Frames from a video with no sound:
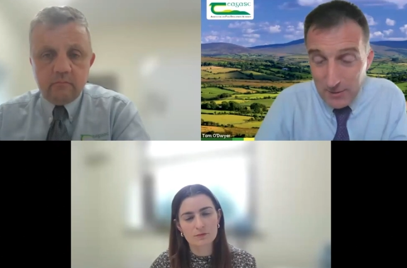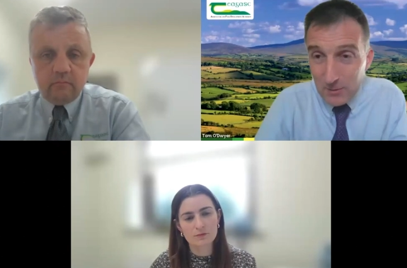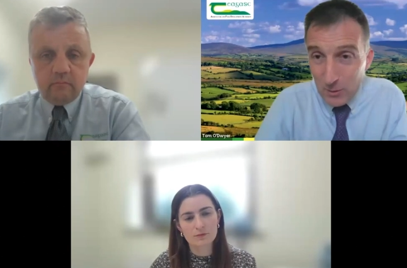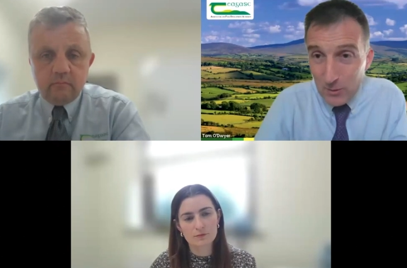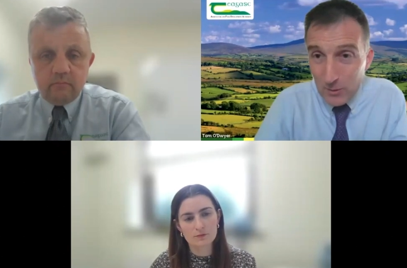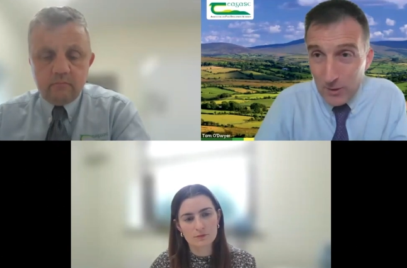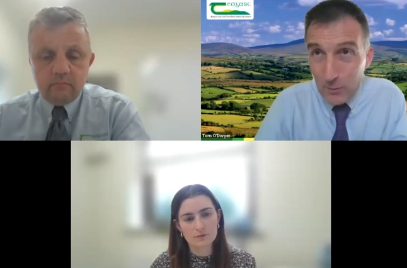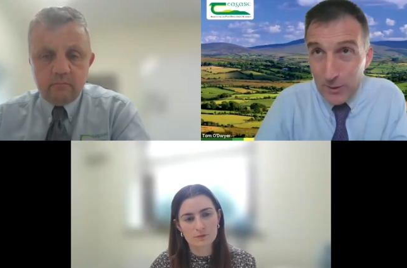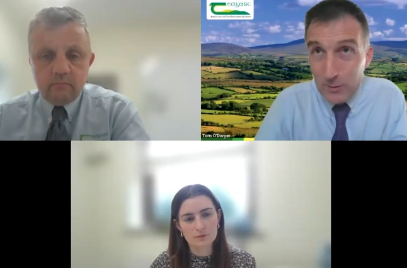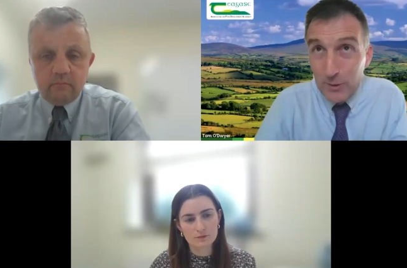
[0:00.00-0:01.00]
Speaker 1: So, you know,
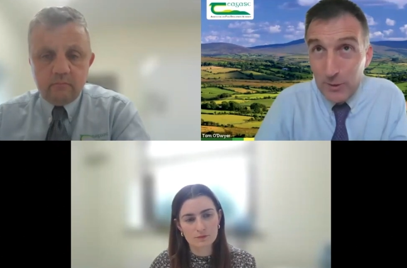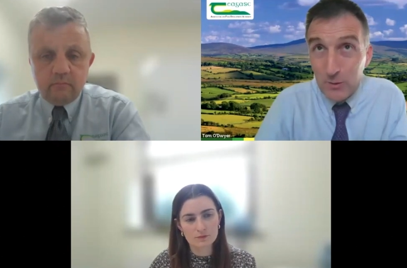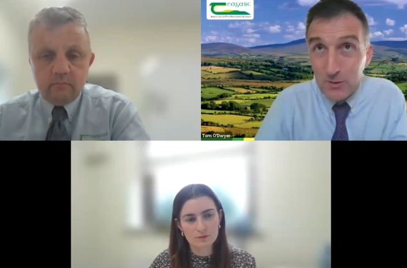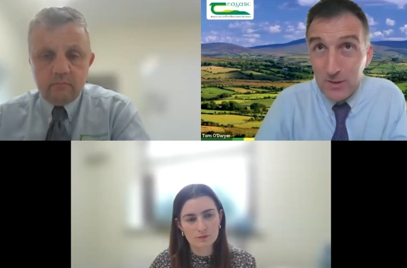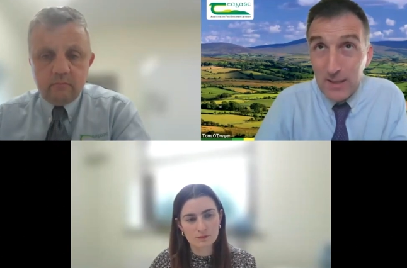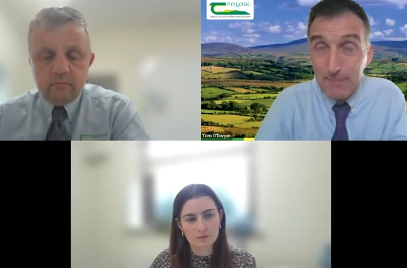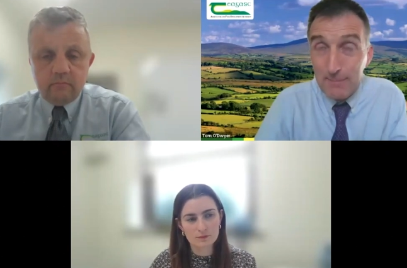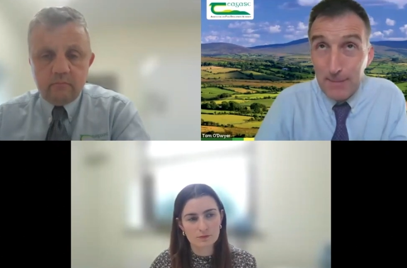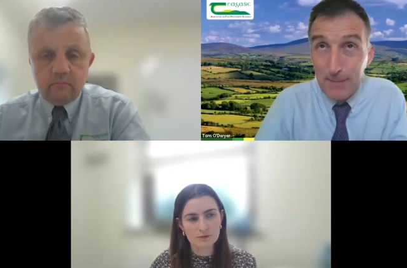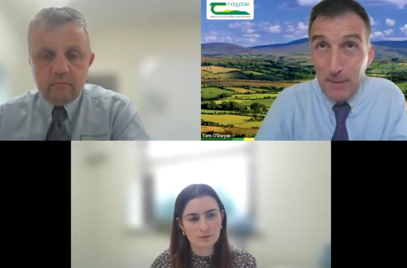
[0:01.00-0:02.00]
we, we don't
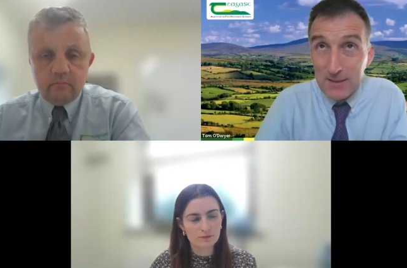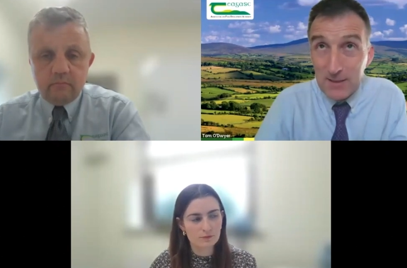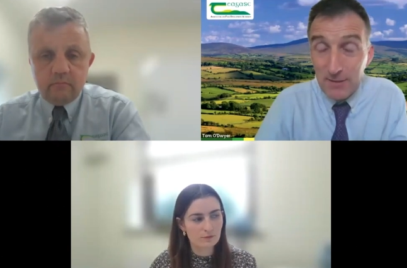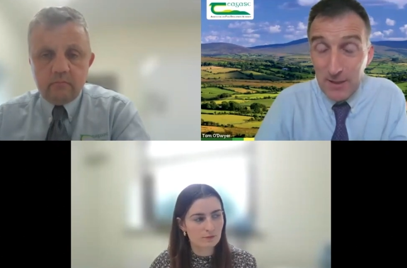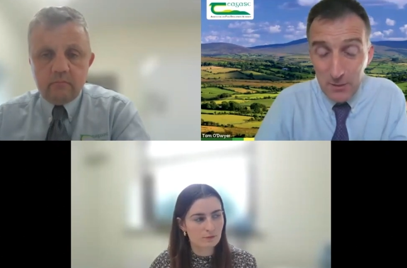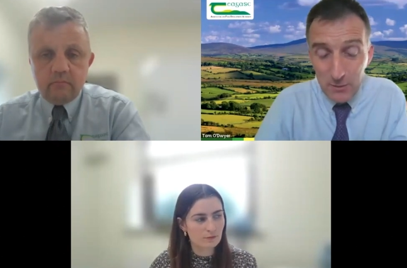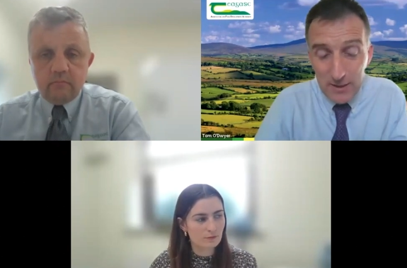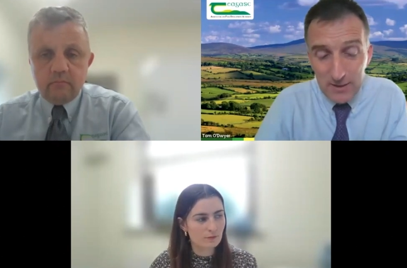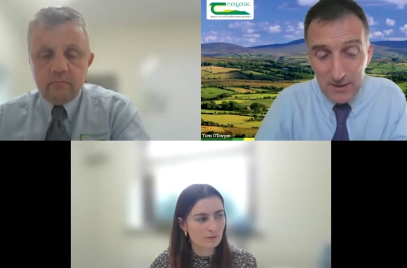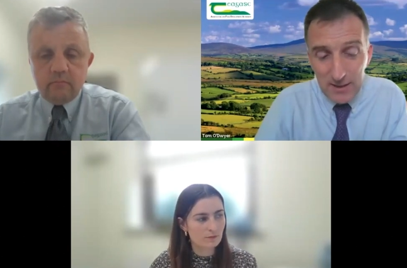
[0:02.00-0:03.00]
see a massive
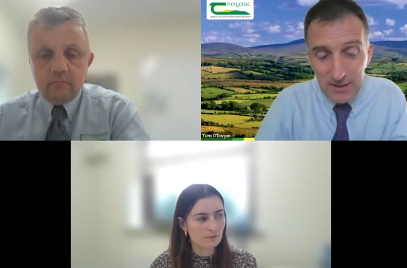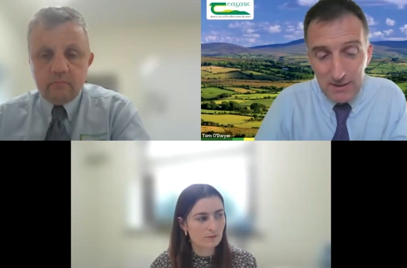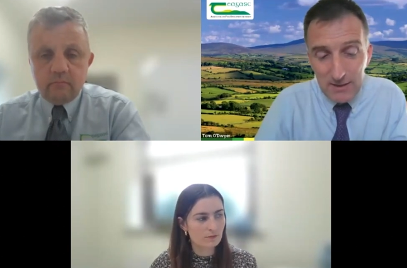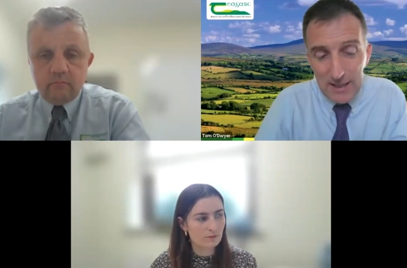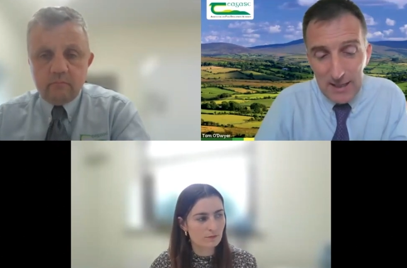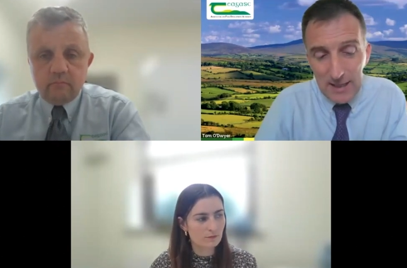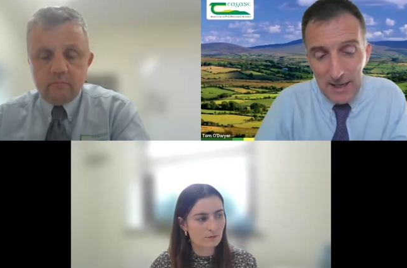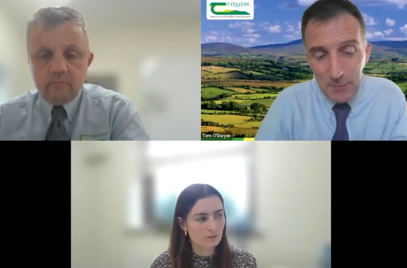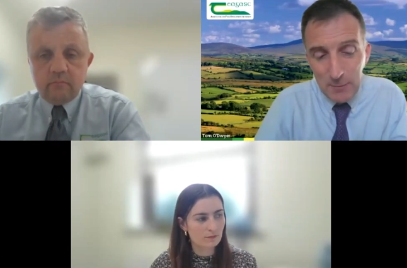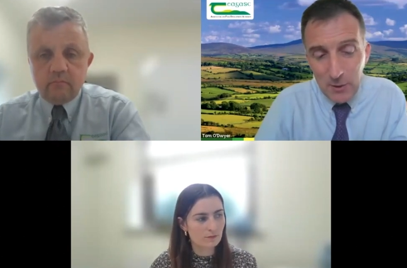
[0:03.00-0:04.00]
increase in, in uh,
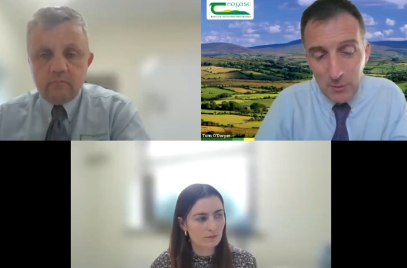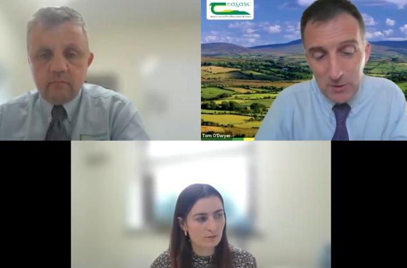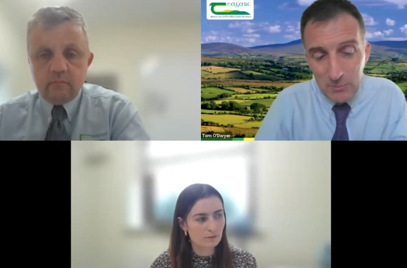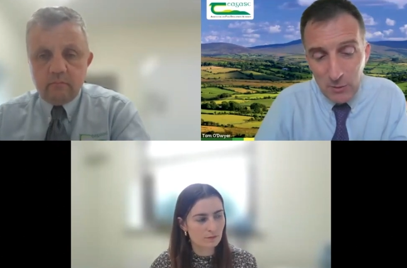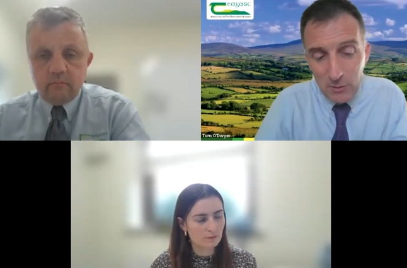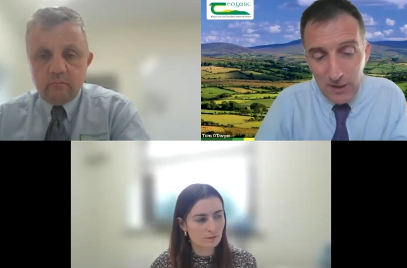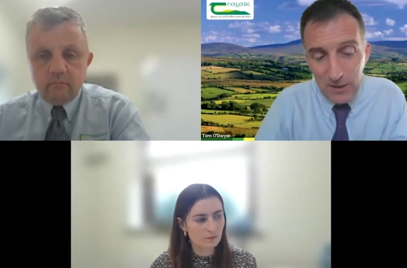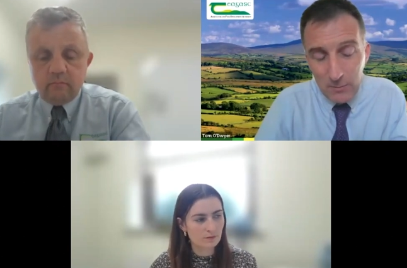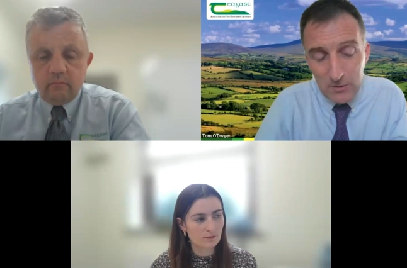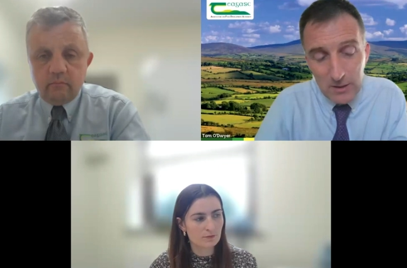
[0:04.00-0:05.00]
animal numbers,
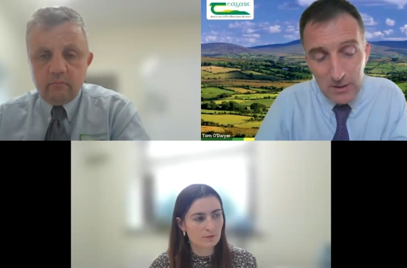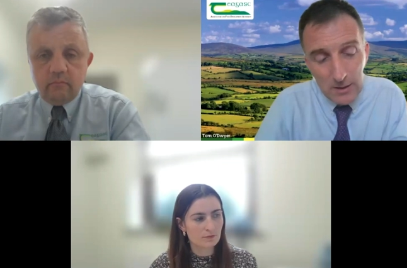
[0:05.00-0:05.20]
bovine numbers